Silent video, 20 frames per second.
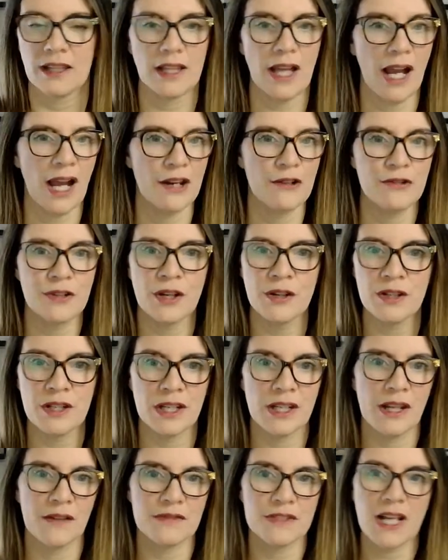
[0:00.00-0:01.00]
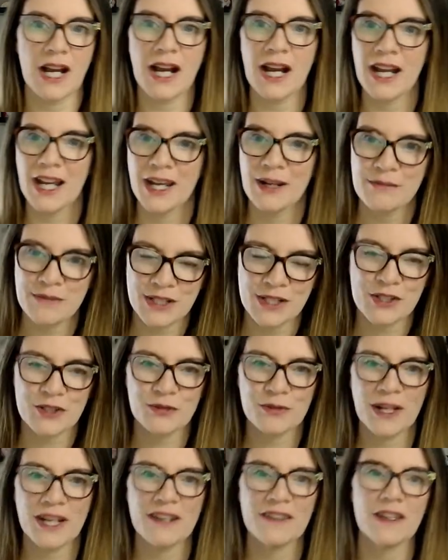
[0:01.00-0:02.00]
I don't know, you didn't have time to
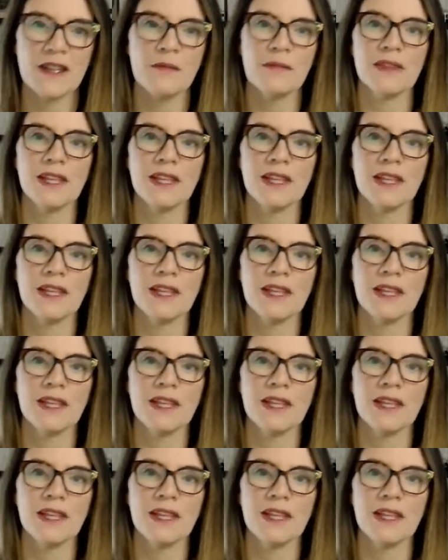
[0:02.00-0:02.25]
train them.